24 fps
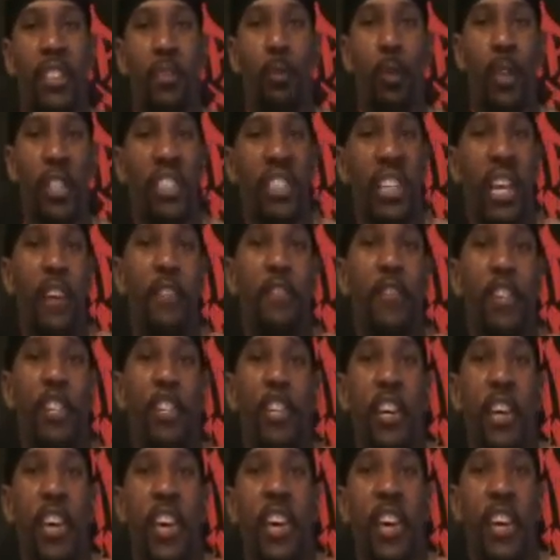what Sam
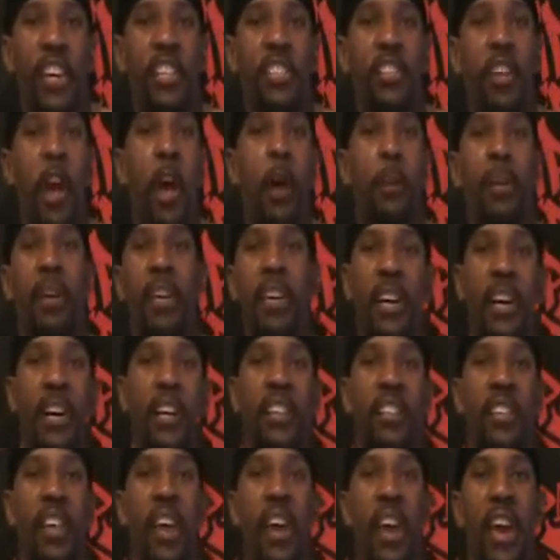Fisher is
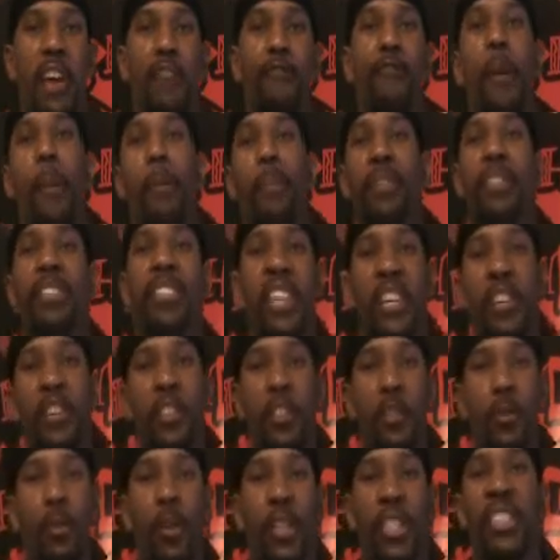because it represents
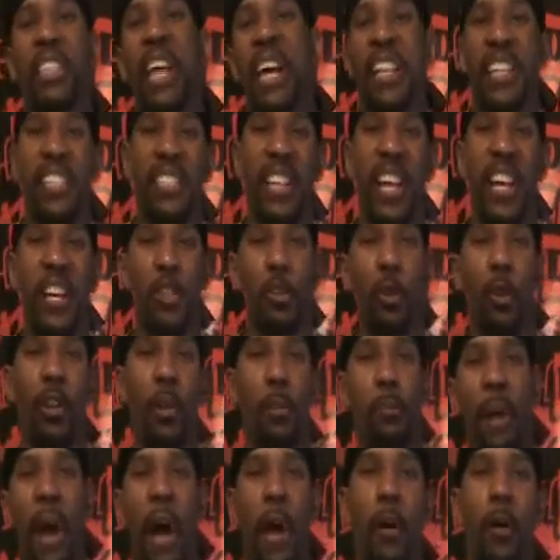what Solid Snake is all
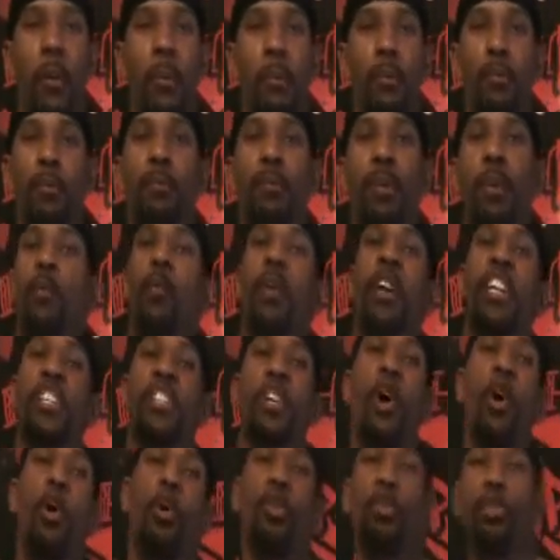about, but with
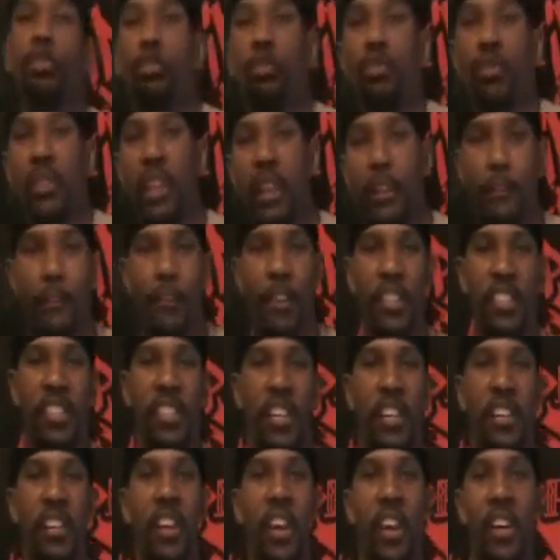its own little difference
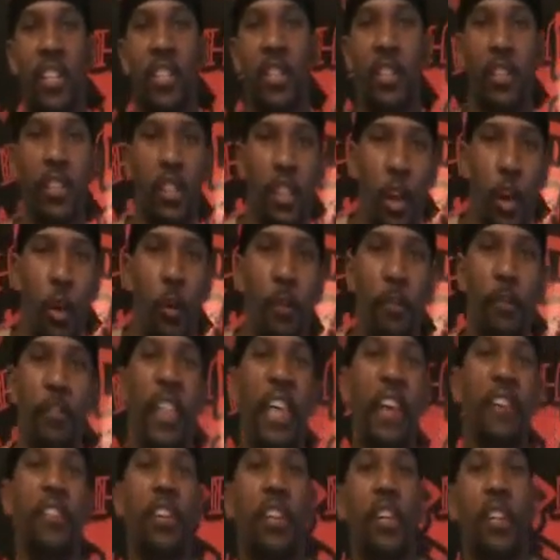in, you know,
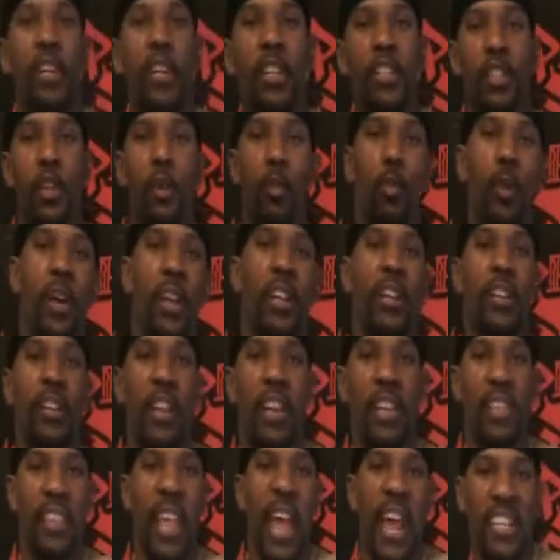flavor to what
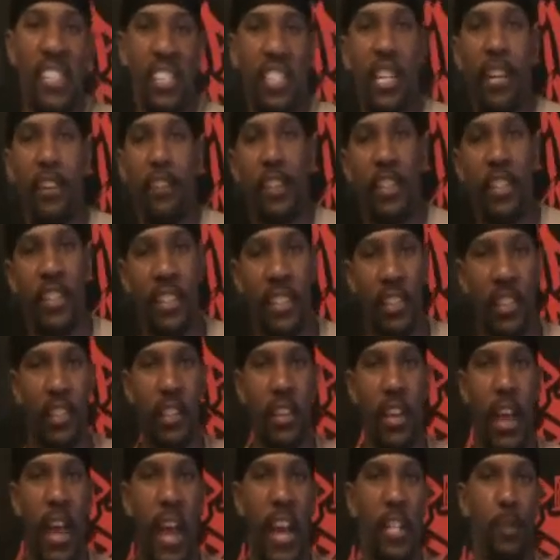that series
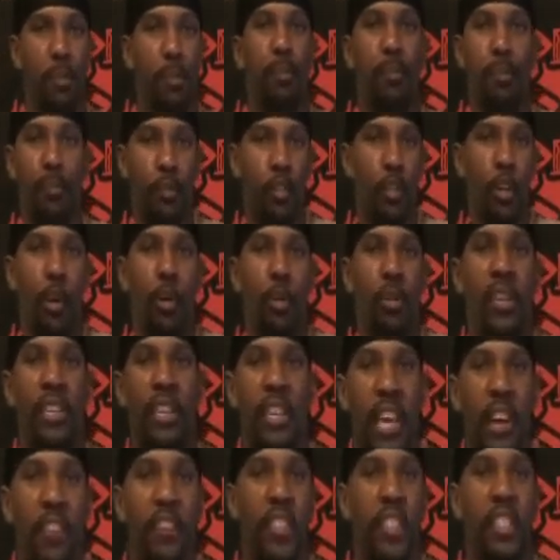has, you know,
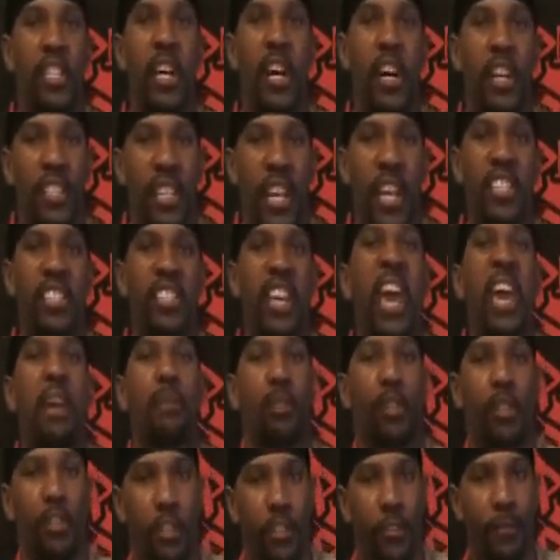given to us as
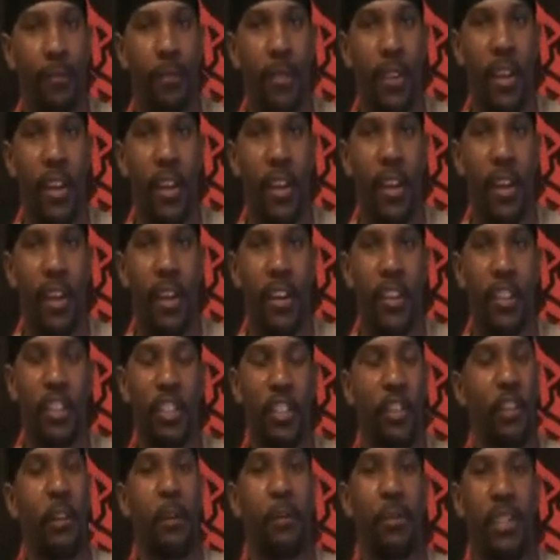gamers.
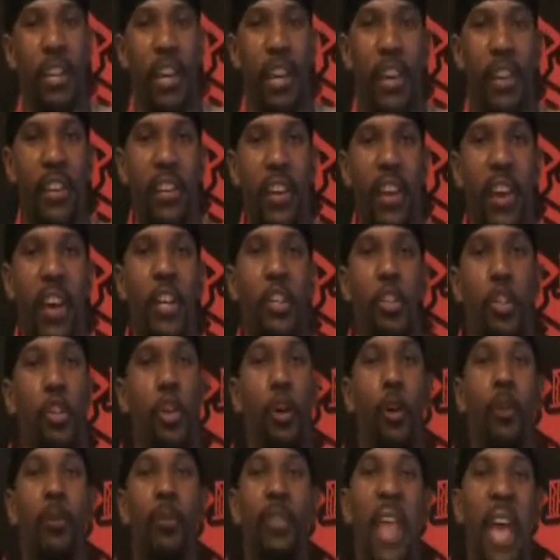See what I'm saying?
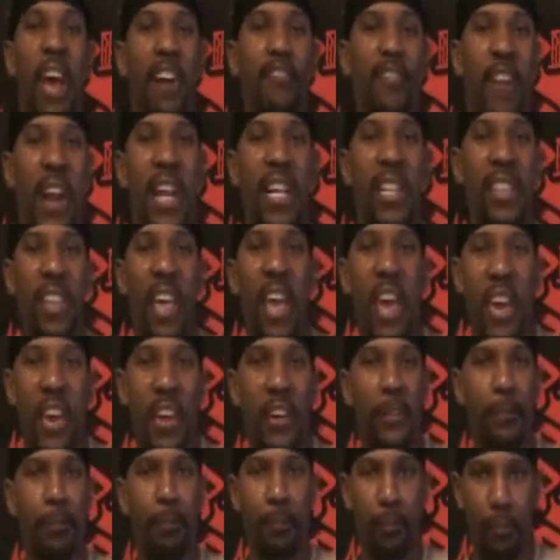So that right
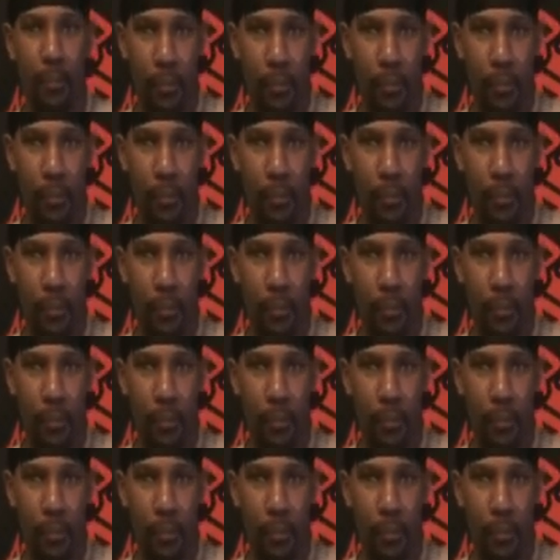there